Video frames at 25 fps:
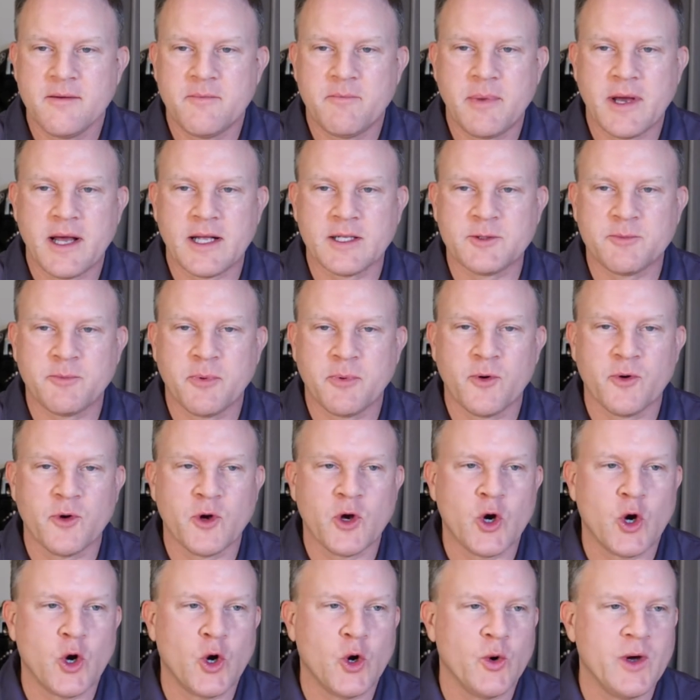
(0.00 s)
Balance
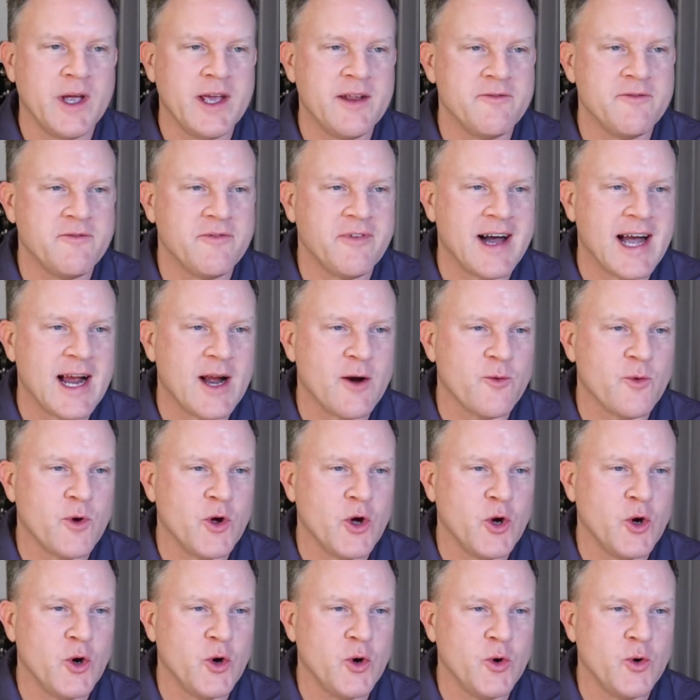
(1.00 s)
protocol,
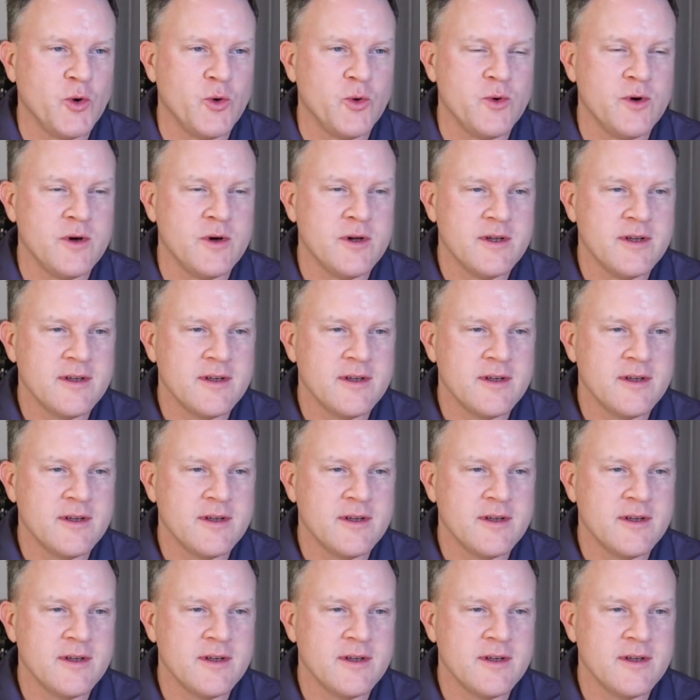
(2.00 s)
Enviro.